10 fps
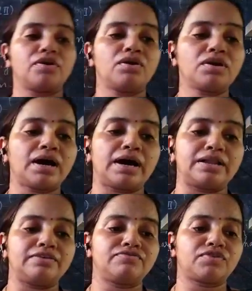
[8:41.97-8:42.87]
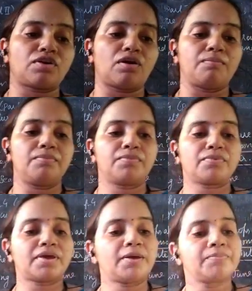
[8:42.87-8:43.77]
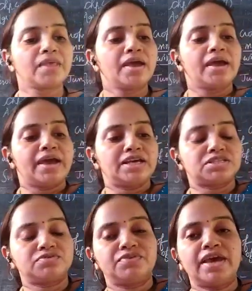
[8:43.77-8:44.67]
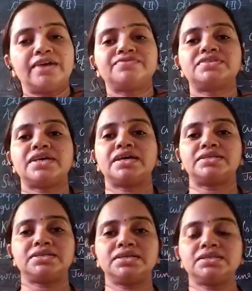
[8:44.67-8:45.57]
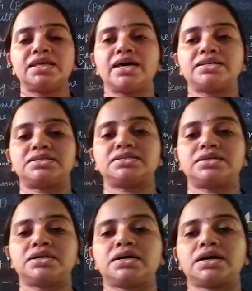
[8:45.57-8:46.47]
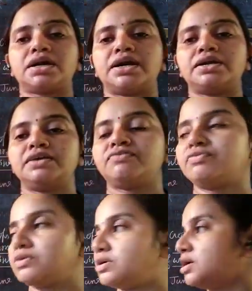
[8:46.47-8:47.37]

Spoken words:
your Kharif crop. Okay, as we have said that Kharif